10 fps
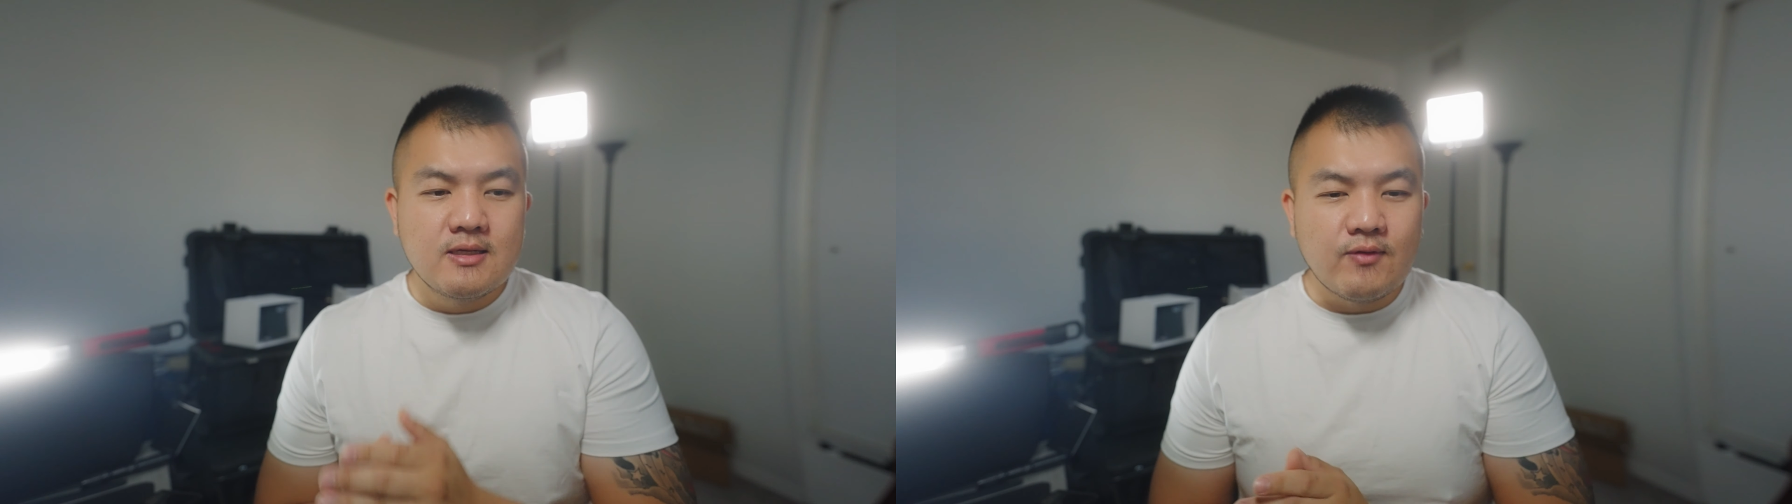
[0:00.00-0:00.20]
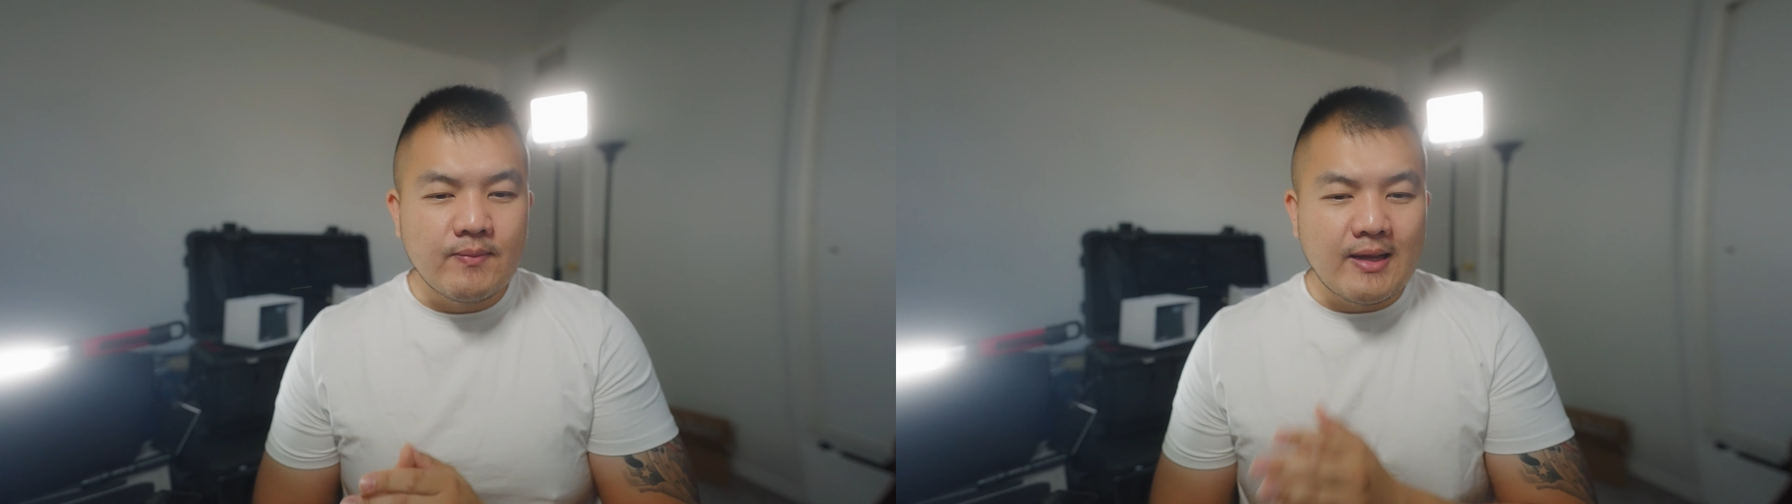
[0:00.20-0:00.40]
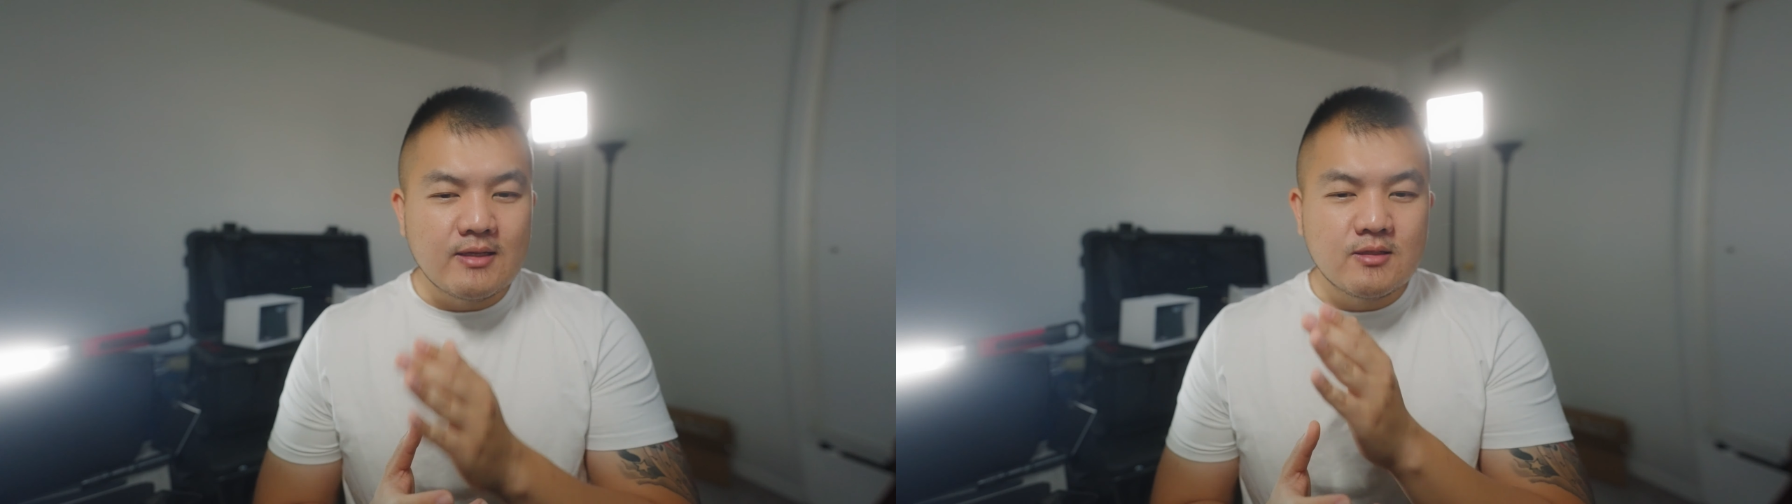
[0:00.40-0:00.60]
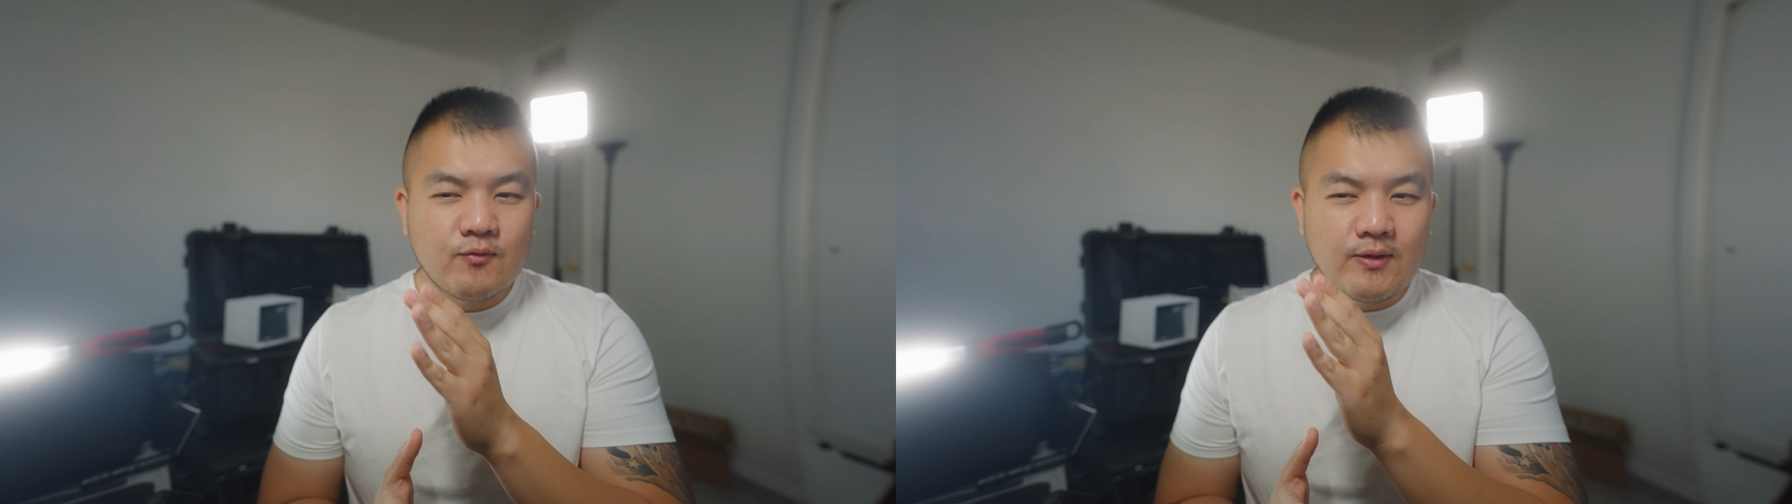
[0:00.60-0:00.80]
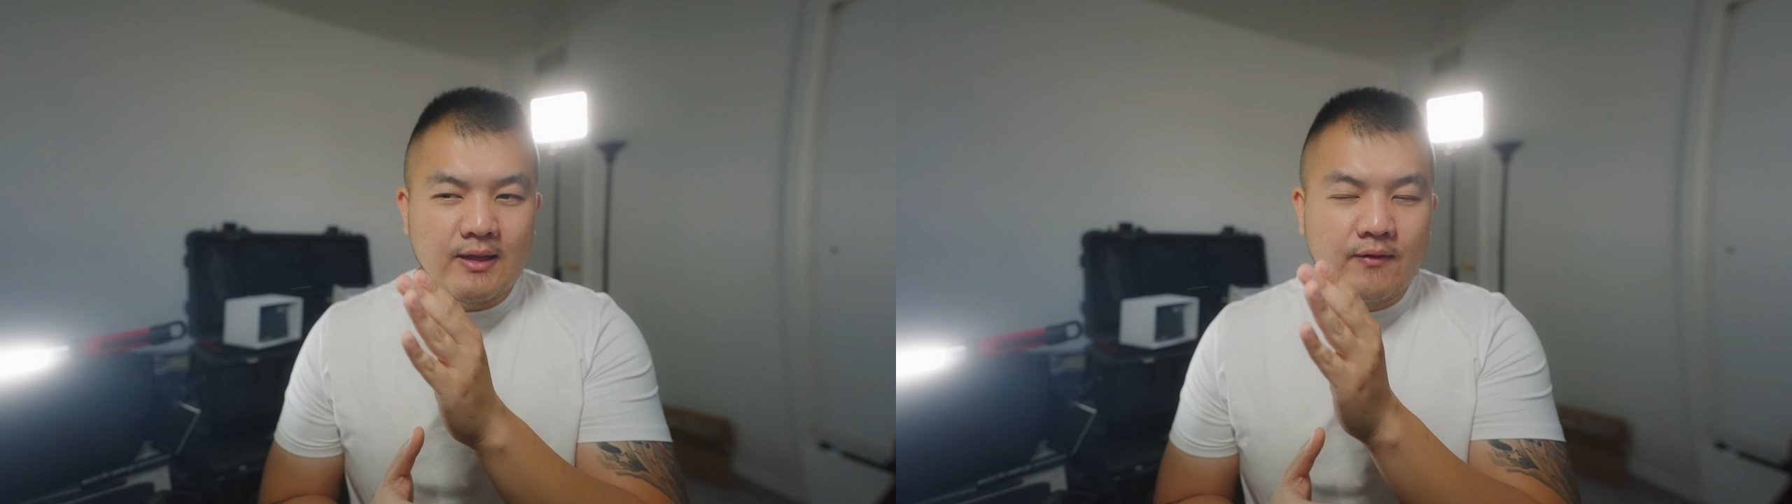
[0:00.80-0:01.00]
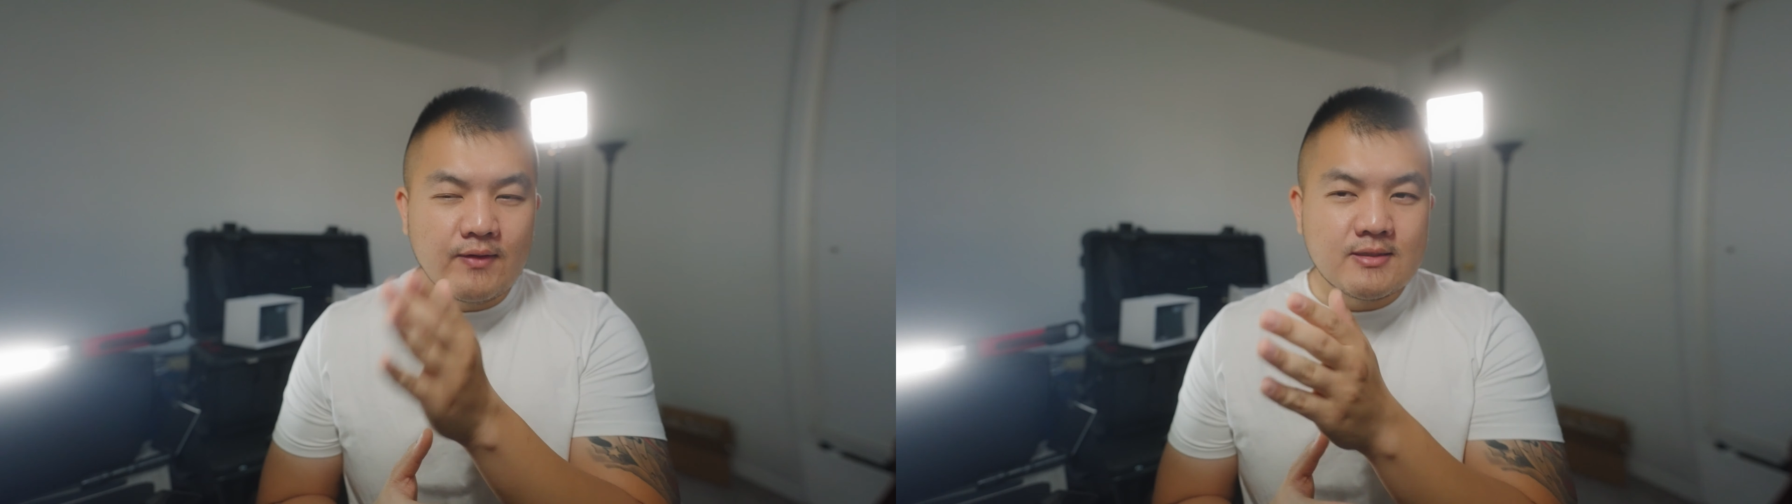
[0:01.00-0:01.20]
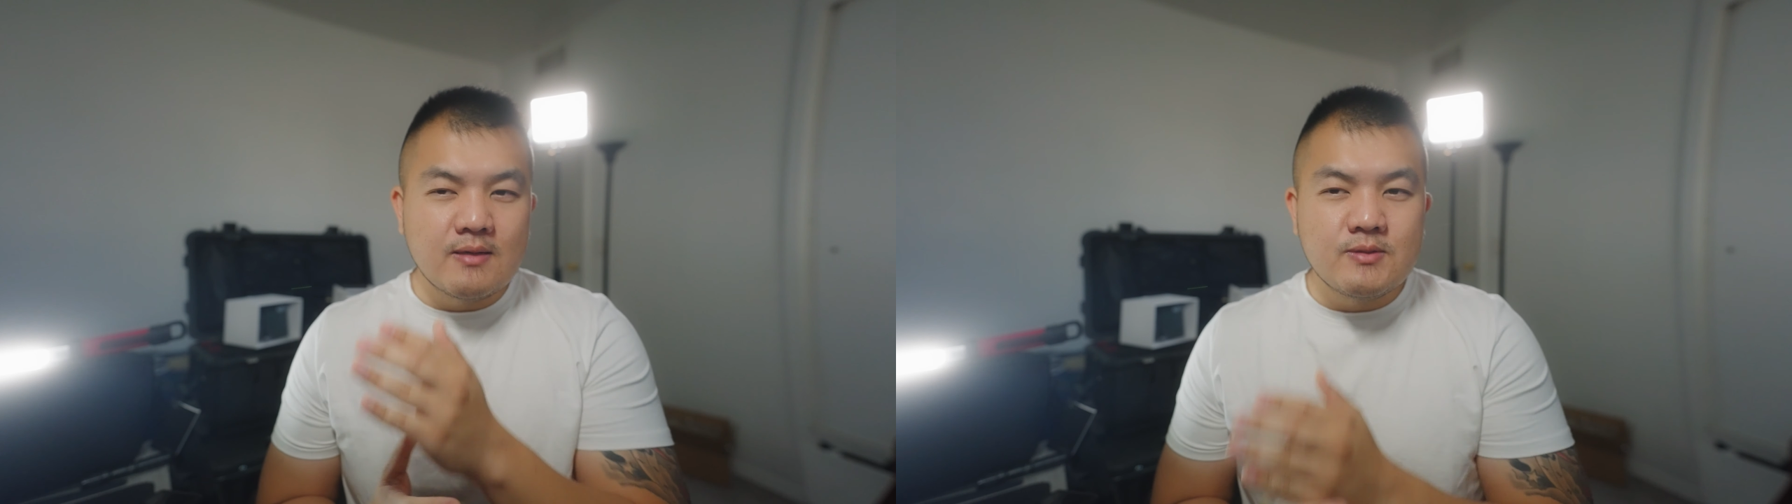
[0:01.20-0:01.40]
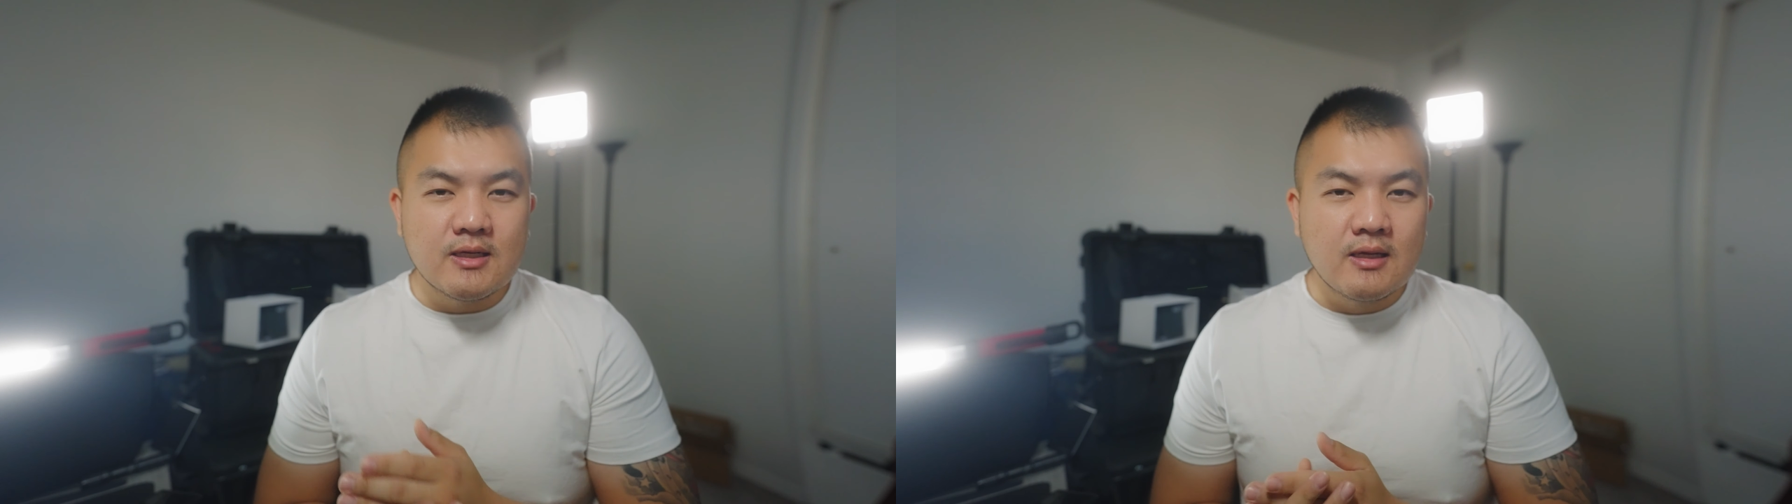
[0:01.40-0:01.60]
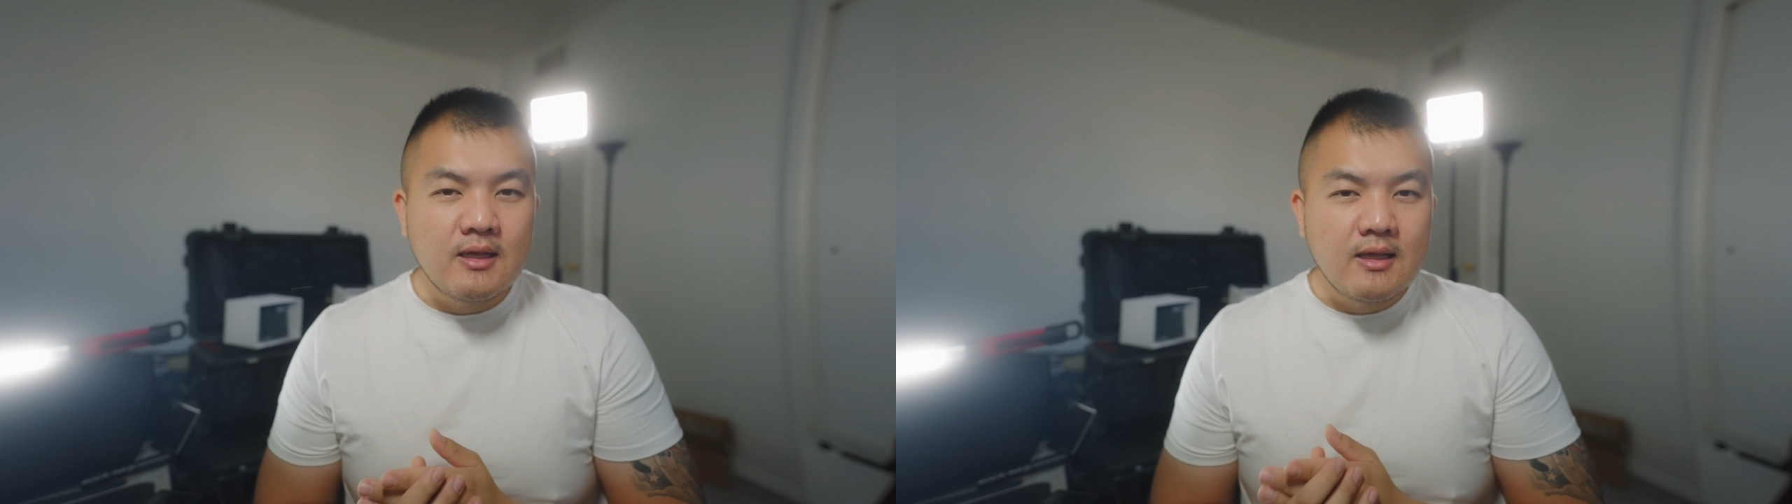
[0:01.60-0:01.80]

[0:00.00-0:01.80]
from that for the other subject,